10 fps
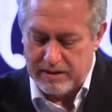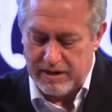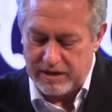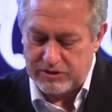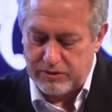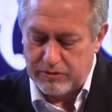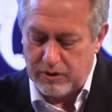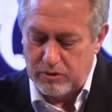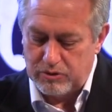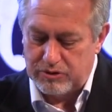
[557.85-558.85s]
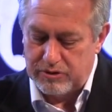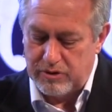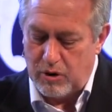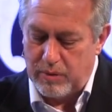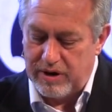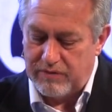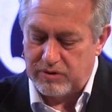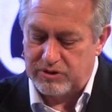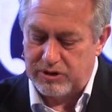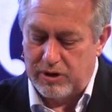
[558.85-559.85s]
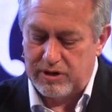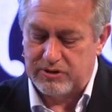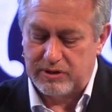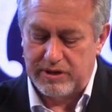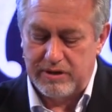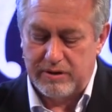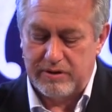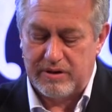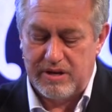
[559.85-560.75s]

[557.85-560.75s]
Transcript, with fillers: Next are those no one ever saw as a leader,